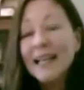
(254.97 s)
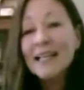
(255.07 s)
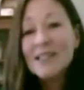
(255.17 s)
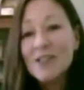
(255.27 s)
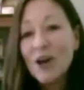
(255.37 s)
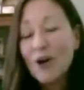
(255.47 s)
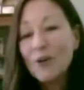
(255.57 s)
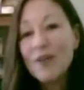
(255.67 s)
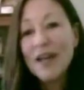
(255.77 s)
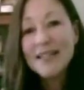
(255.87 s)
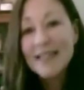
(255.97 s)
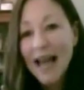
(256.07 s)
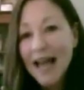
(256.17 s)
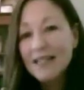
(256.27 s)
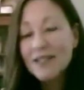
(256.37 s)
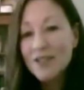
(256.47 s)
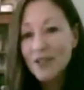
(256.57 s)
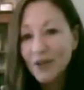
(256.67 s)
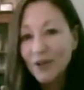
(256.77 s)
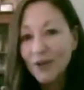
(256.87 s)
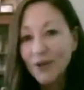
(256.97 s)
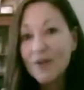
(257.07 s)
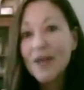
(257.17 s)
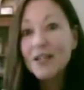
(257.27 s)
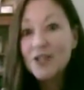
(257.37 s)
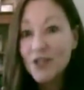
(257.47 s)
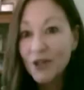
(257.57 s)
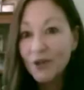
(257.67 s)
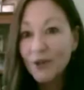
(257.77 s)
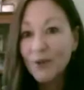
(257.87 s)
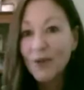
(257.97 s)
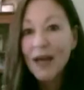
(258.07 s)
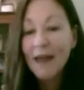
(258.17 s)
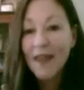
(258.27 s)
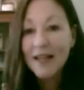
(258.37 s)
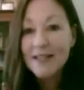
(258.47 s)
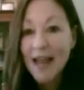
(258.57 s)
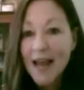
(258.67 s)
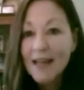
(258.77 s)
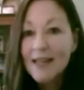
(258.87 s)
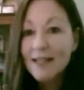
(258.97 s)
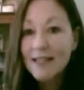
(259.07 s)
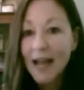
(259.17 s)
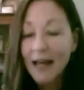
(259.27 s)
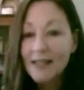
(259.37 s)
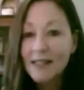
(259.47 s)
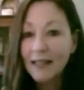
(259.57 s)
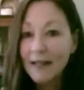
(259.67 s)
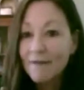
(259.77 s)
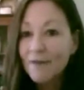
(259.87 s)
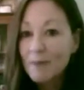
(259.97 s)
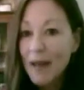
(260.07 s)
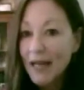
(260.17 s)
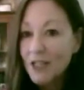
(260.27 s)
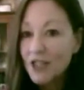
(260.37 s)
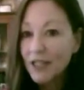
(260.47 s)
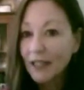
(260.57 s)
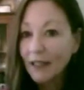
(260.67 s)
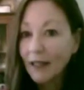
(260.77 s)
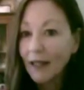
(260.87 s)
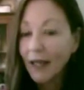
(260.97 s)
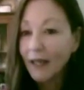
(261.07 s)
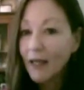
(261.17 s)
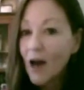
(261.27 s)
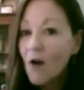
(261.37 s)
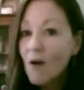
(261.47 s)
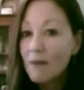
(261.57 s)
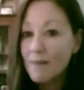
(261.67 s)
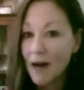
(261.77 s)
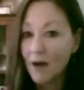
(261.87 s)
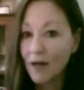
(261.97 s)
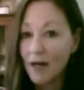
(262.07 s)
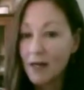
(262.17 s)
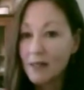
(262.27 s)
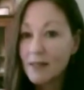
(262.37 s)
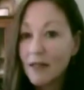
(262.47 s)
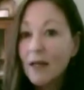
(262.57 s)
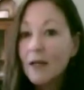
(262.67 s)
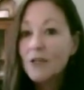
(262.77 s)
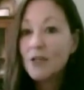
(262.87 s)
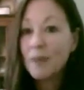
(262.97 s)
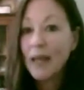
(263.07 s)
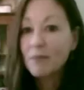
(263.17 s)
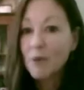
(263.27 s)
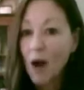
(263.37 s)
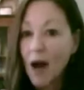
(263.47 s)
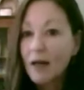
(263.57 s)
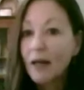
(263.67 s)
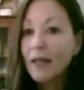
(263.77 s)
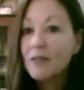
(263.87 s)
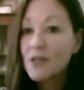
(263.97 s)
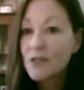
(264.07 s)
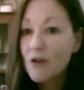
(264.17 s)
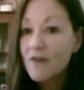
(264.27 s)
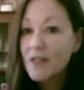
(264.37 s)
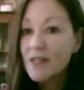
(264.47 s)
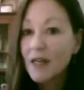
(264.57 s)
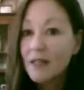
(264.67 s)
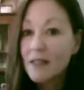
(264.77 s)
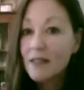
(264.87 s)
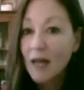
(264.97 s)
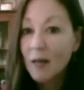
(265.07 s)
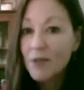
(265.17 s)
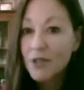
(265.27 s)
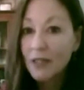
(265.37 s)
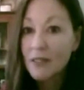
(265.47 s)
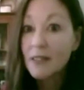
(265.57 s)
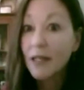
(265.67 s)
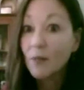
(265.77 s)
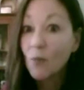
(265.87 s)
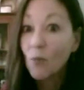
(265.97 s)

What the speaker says: So they tend to, or they do, they take the text and information they know about us to make product and service assumptions that